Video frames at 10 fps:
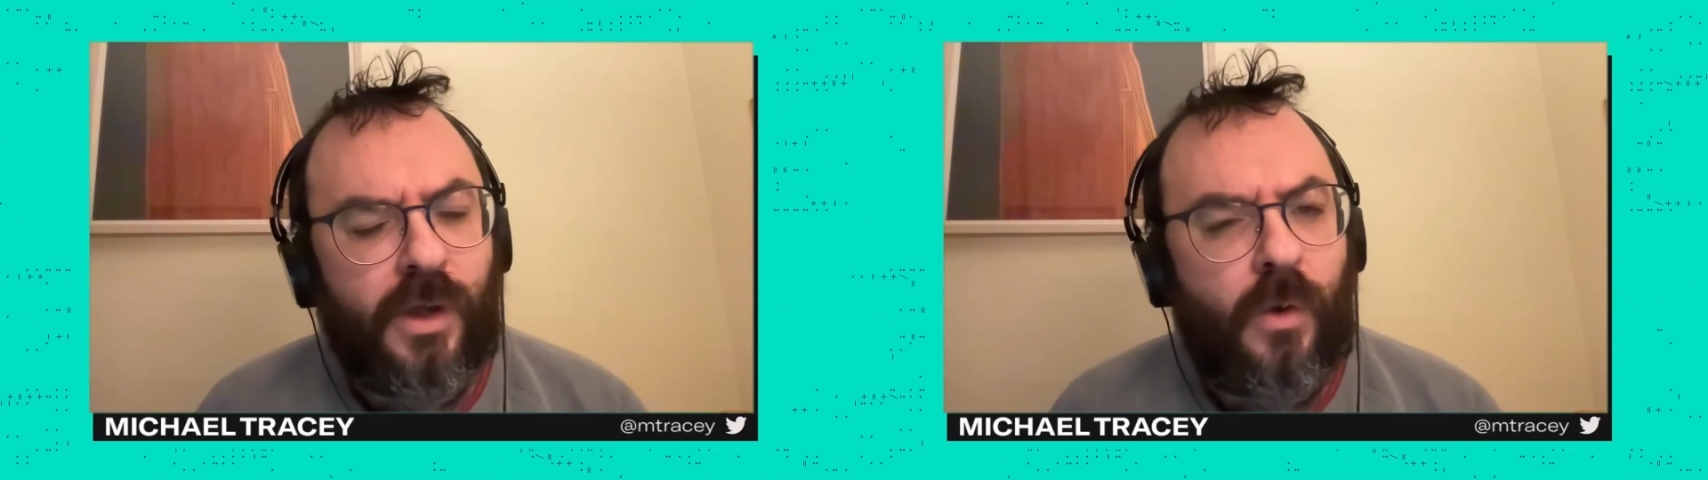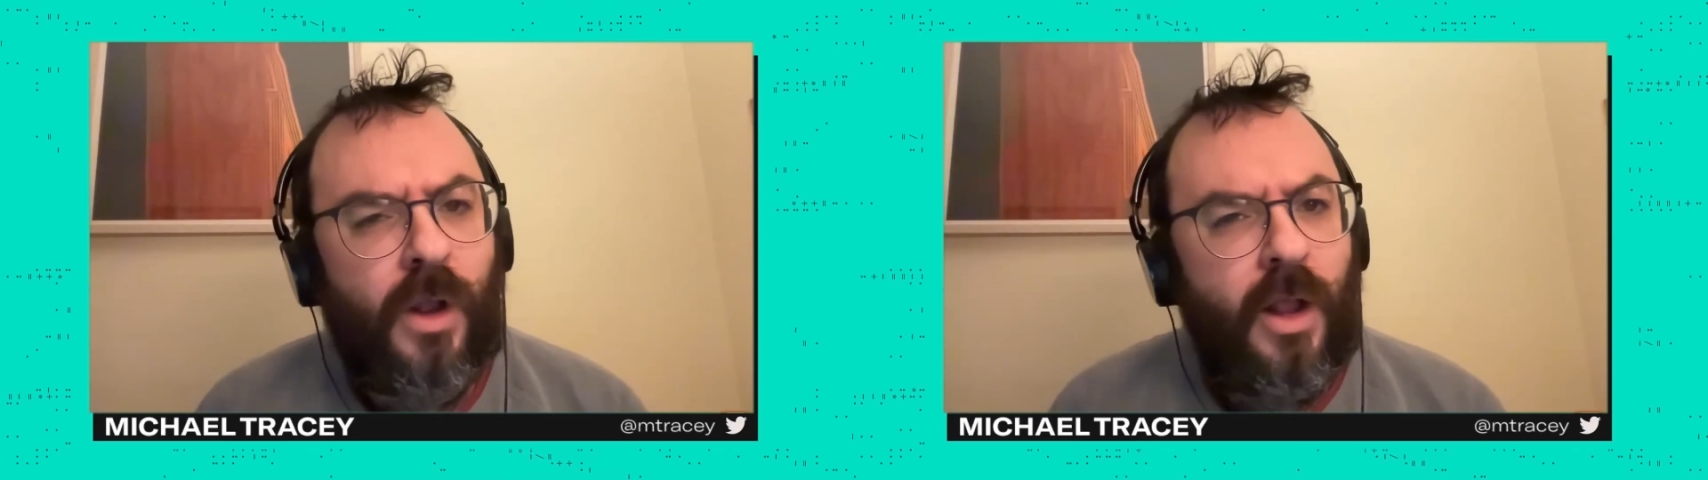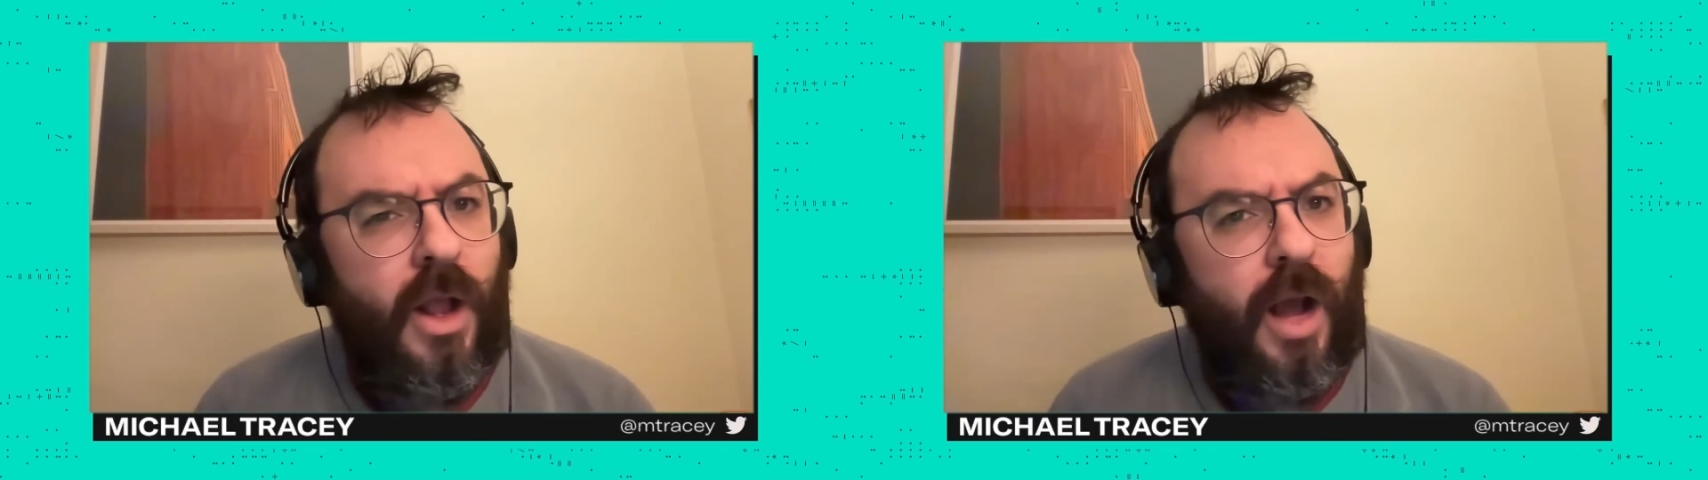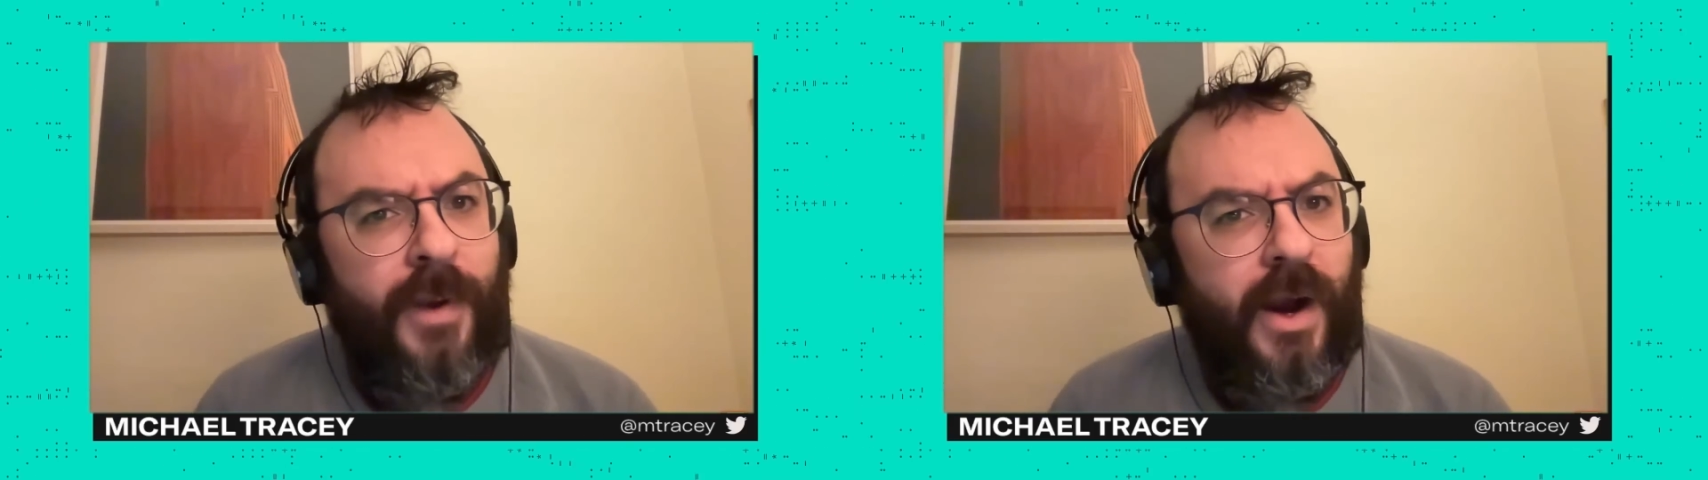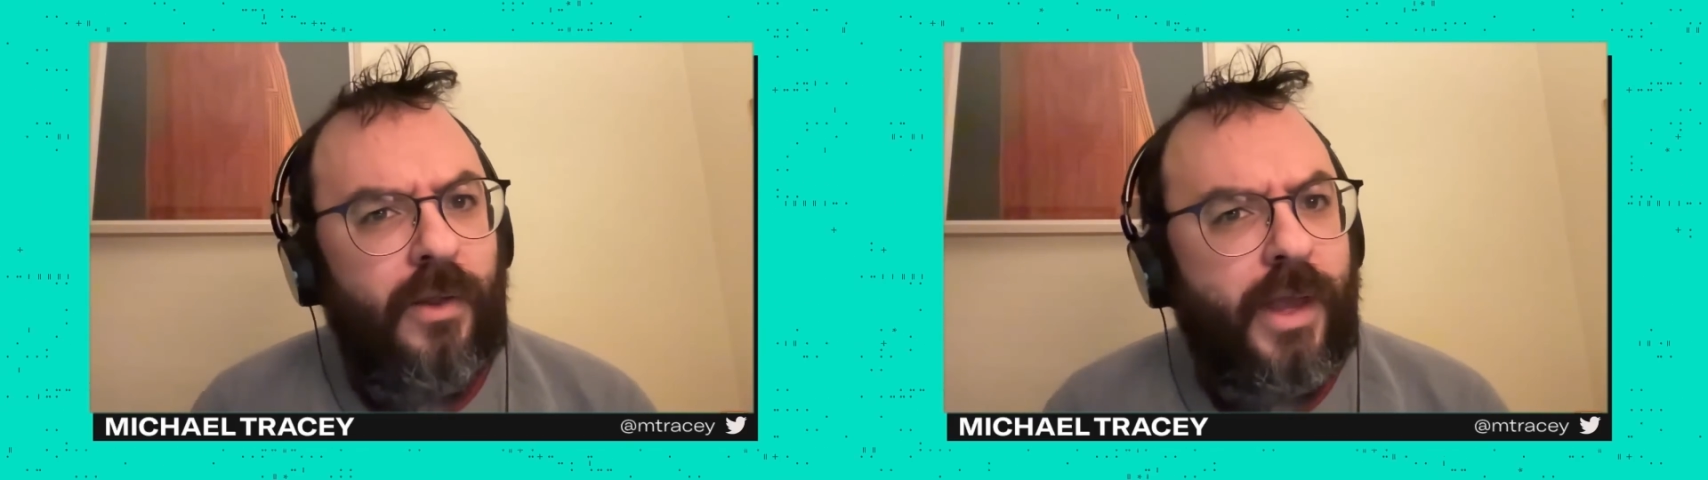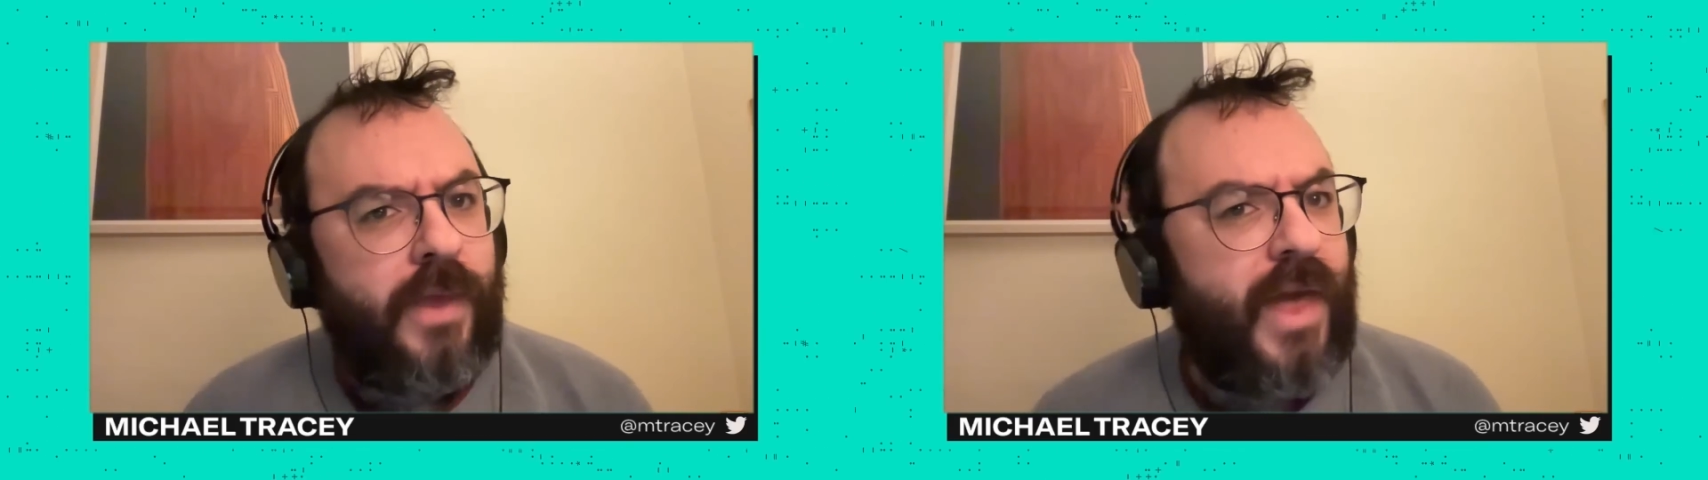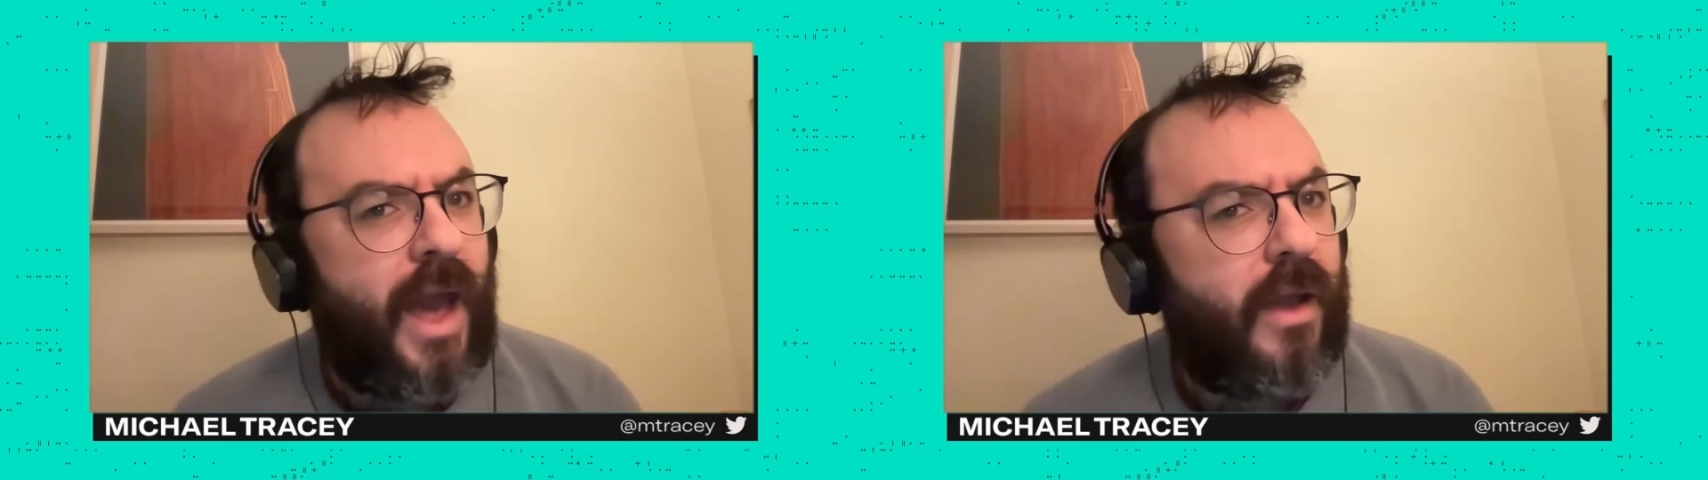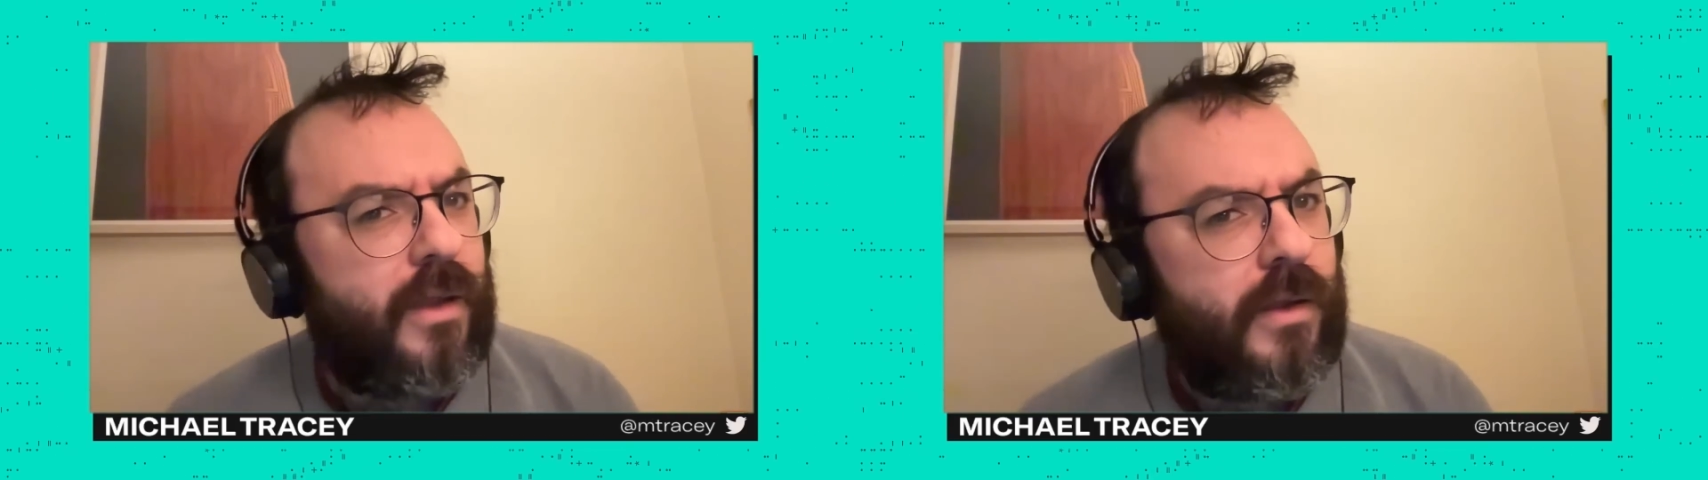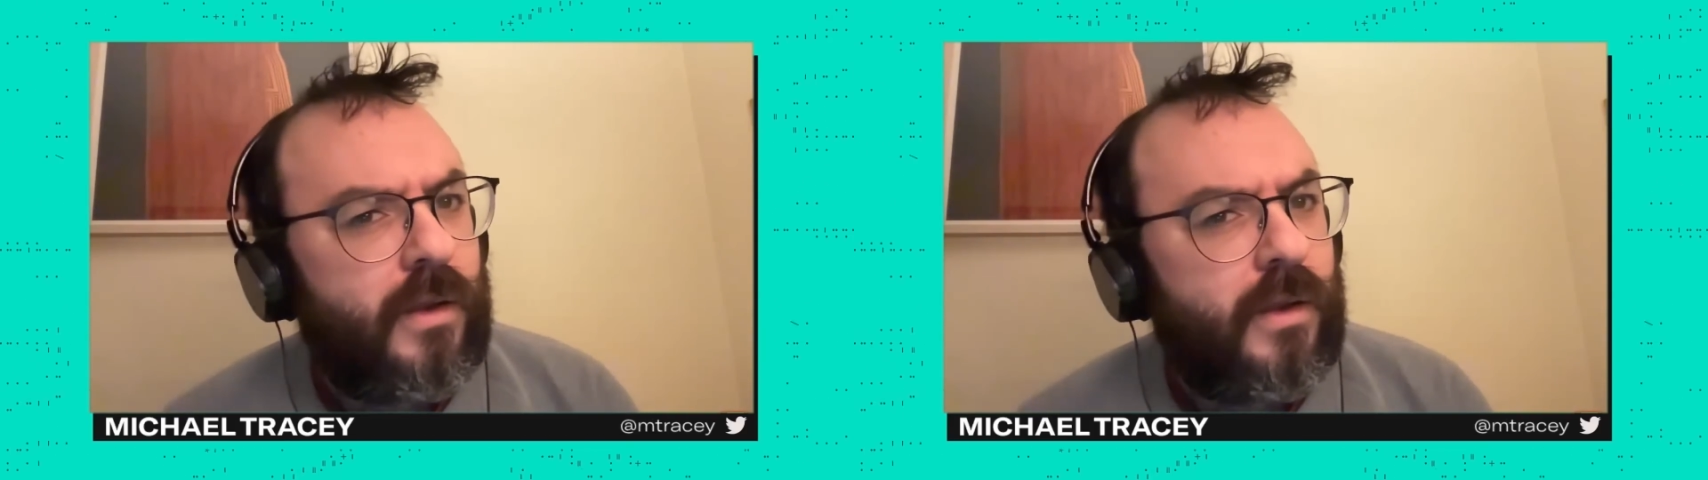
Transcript: So apparently that